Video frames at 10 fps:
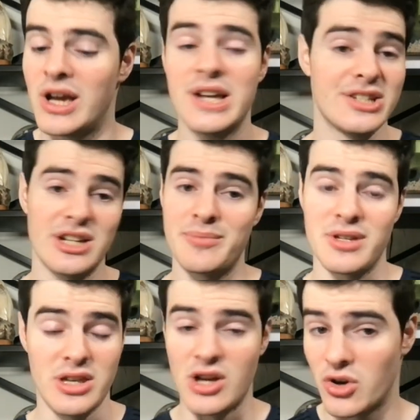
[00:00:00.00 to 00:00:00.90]
It's going to be a
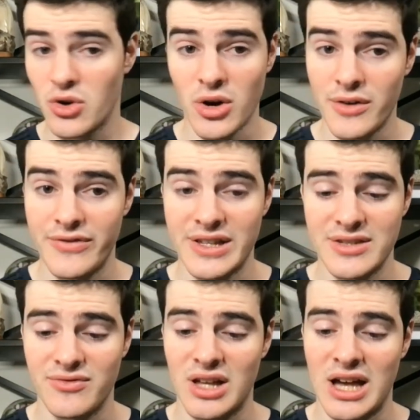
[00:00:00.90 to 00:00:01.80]
younger
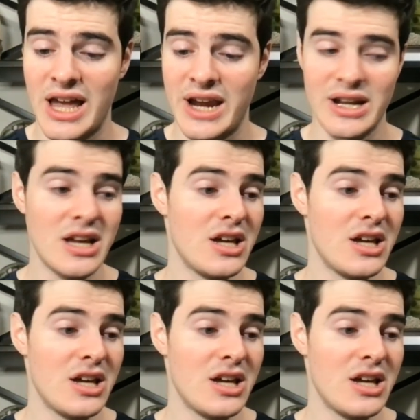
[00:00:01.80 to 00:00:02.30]
offensive line,